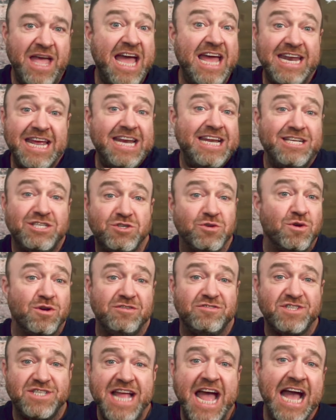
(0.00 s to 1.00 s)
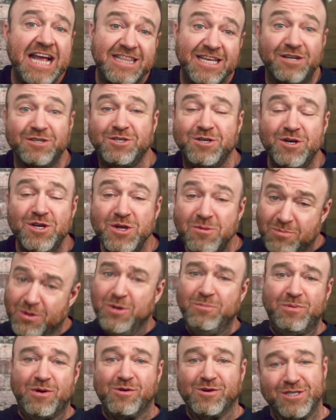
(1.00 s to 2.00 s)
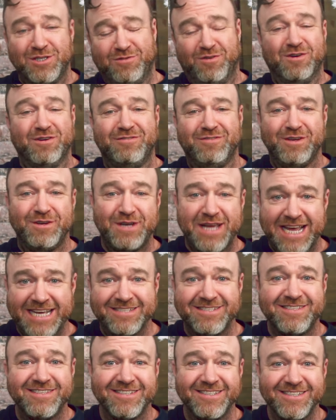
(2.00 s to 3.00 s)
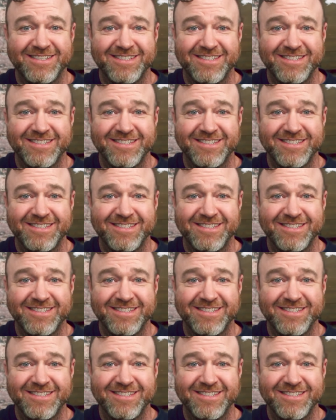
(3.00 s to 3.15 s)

and any sort of snack that'll turn your poop orange for a few days.